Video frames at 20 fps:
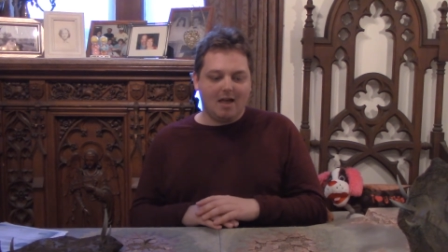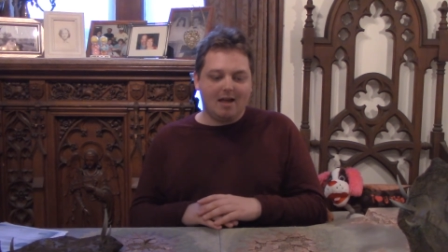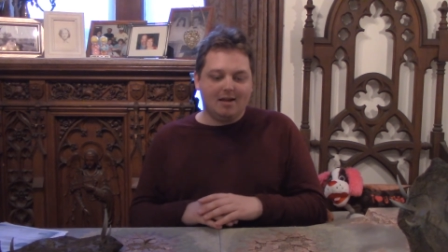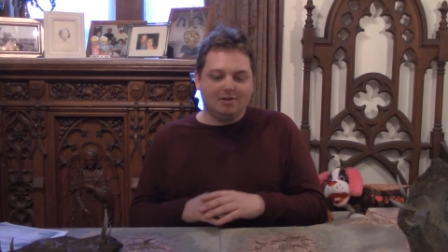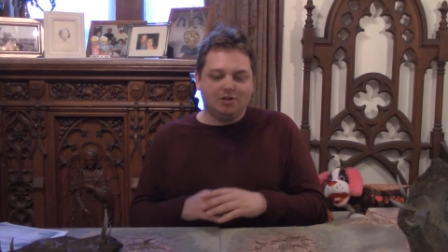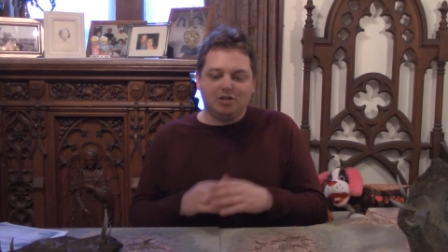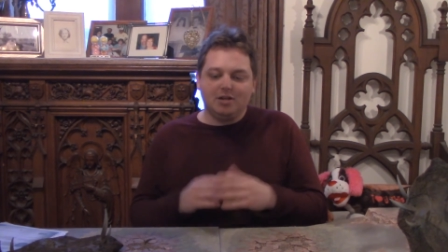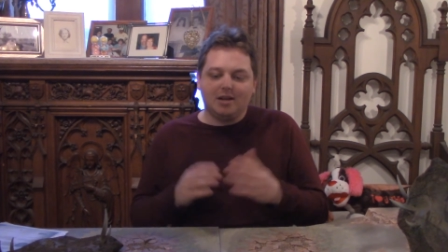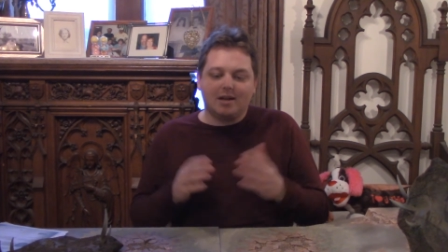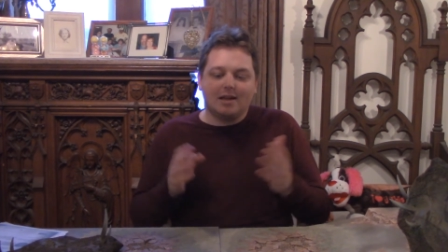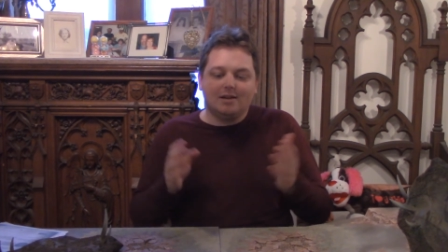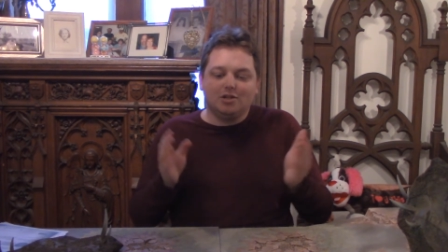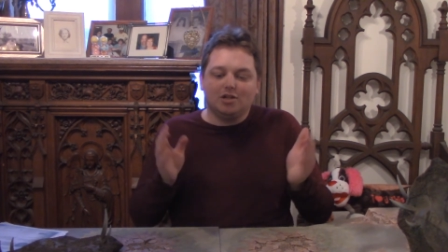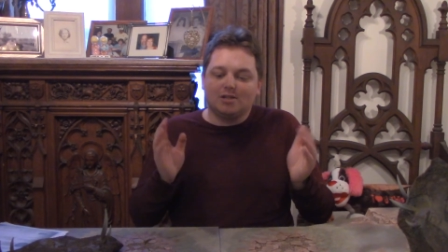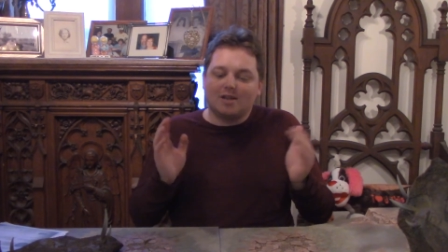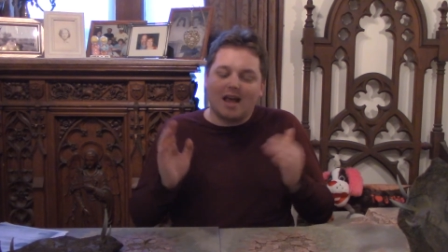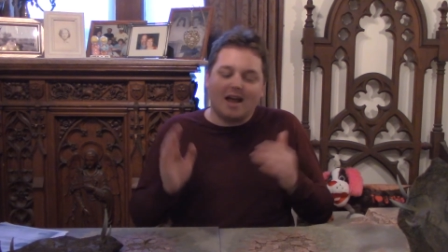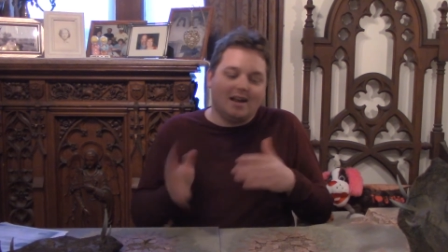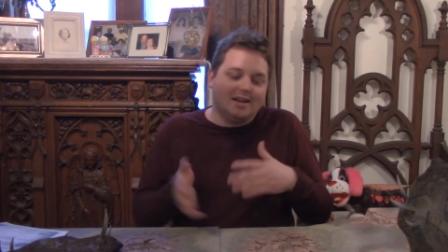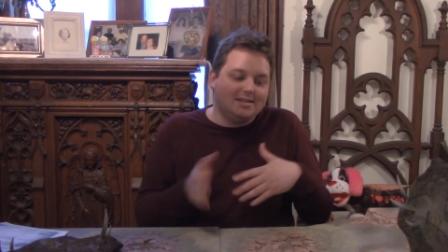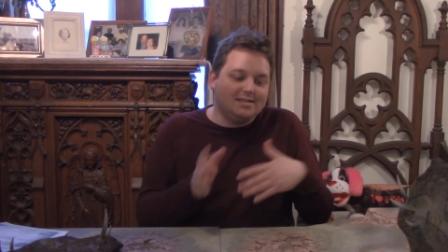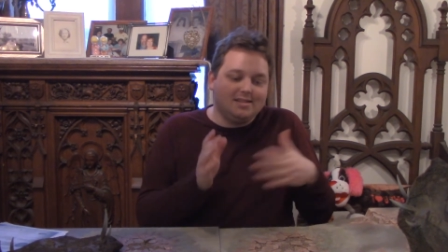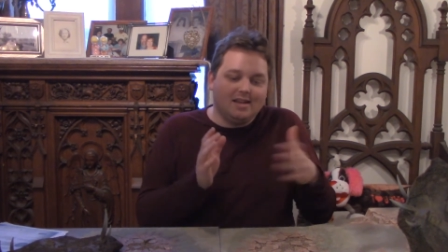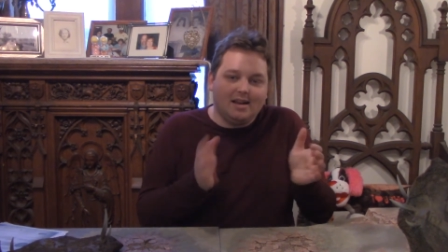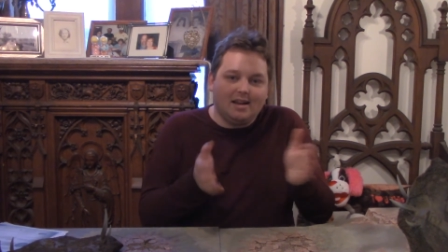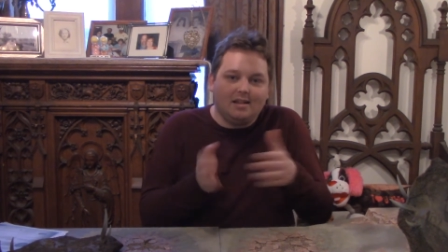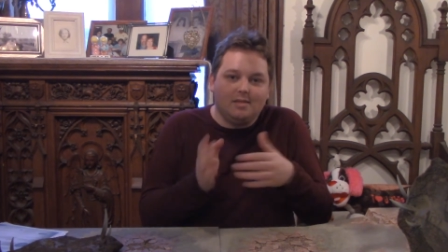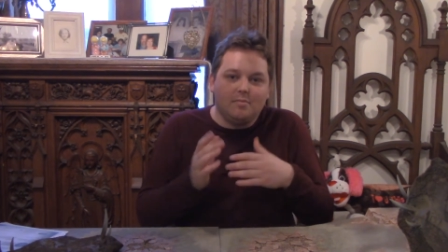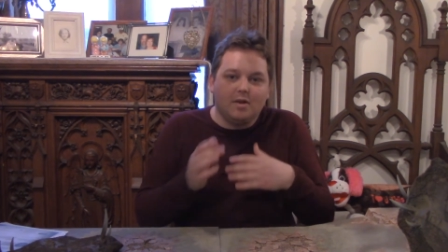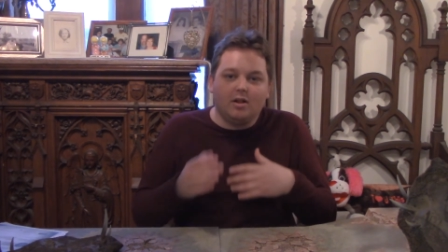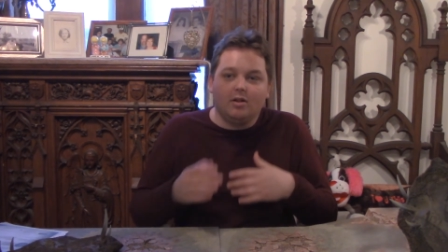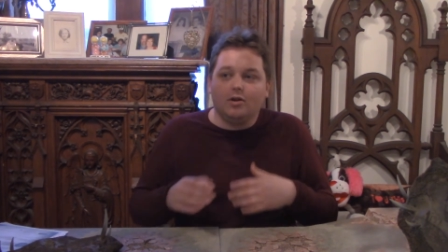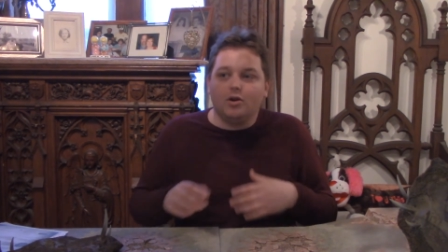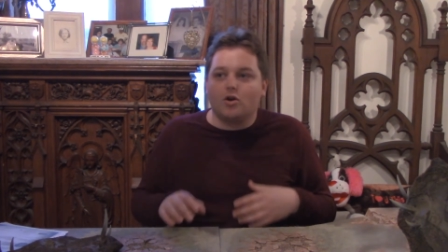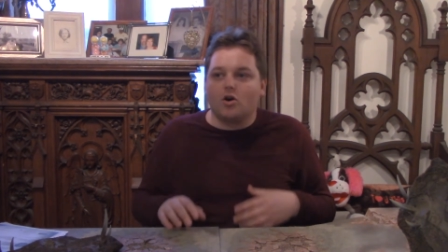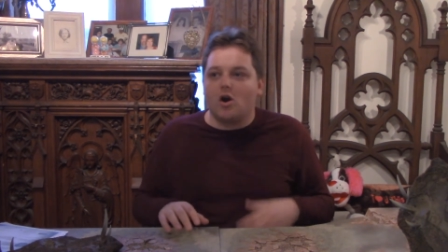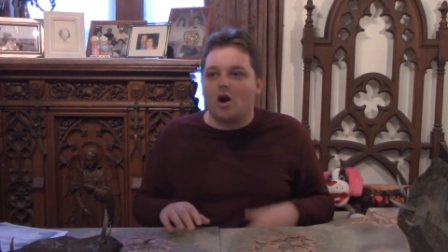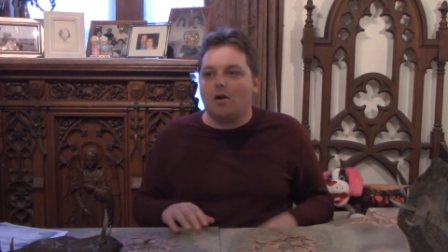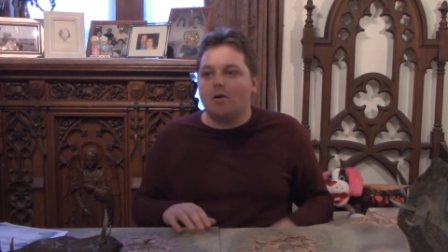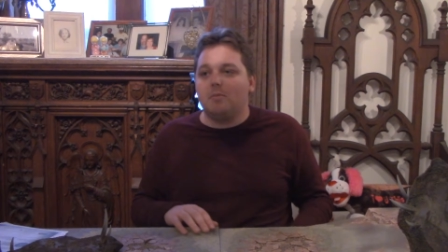she can just kind of sit in the middle of
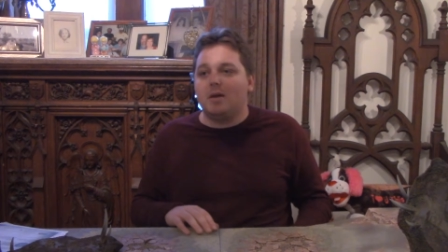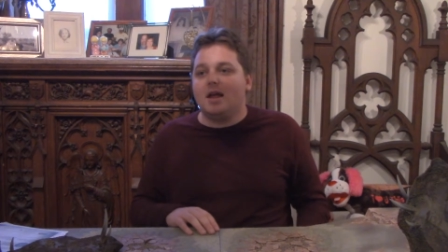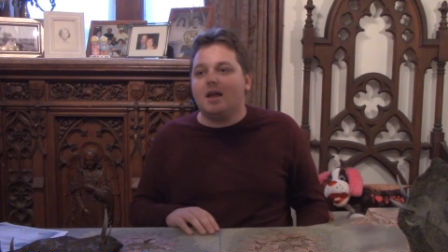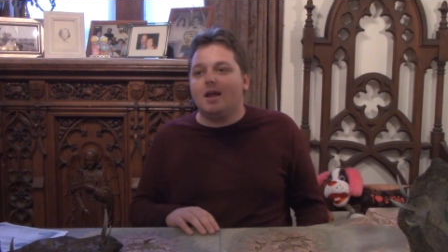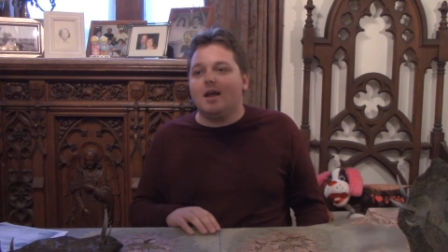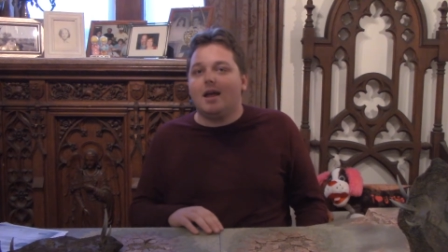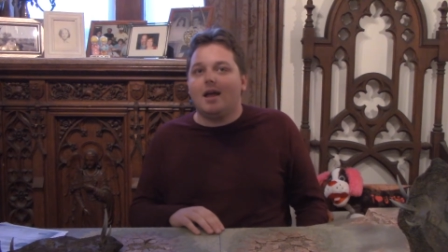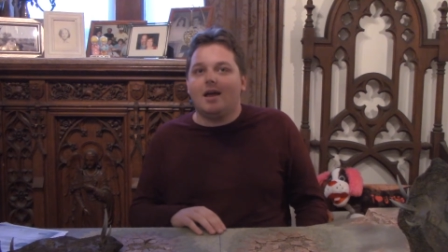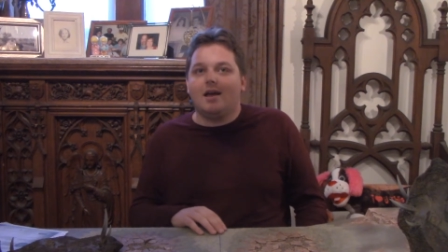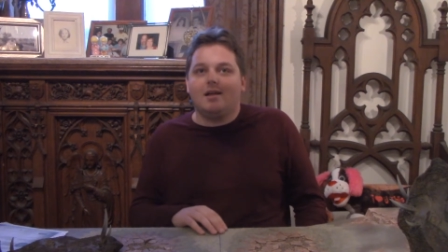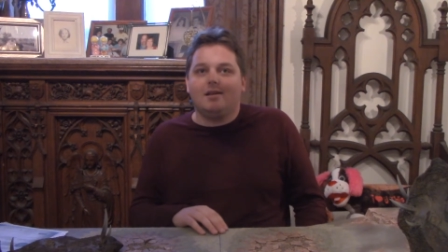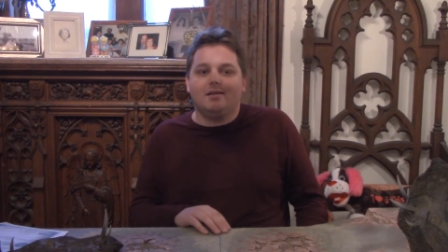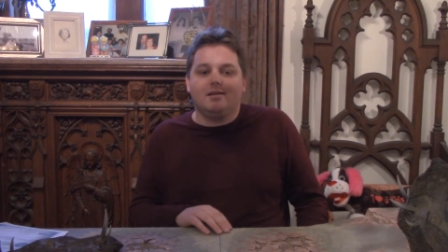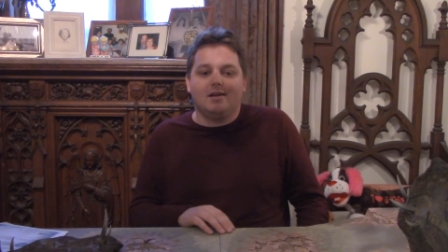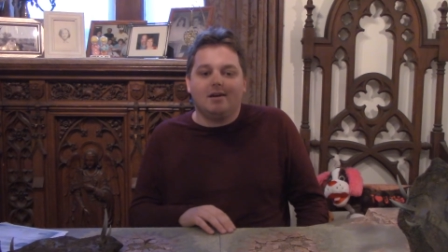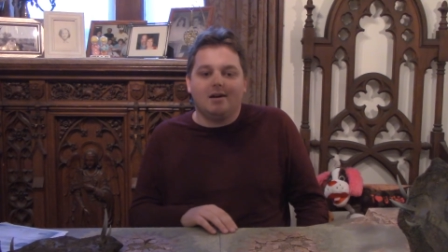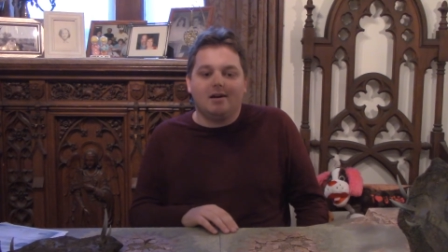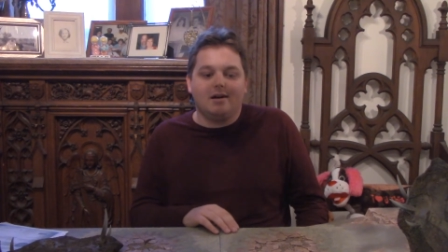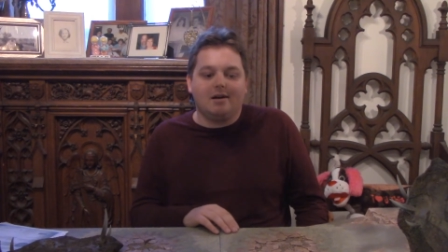your army and